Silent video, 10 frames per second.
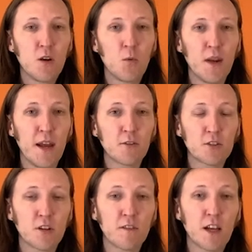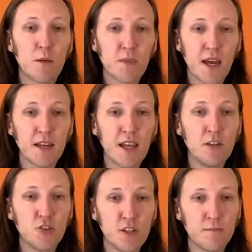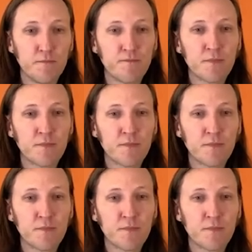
we're now serving up that engine.